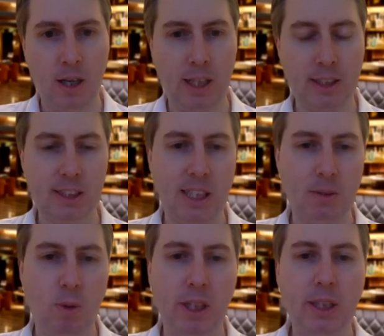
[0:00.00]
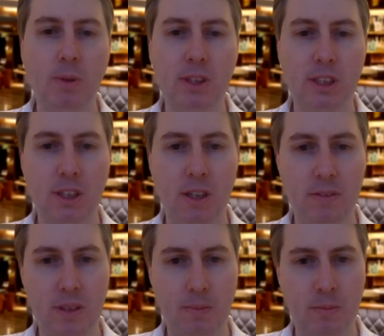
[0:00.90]
Understand why you want to serve
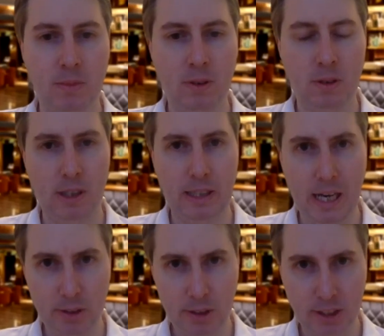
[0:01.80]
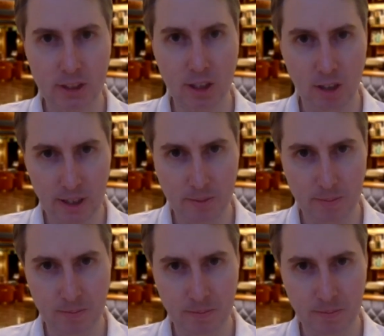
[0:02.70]
them and how you can delight them.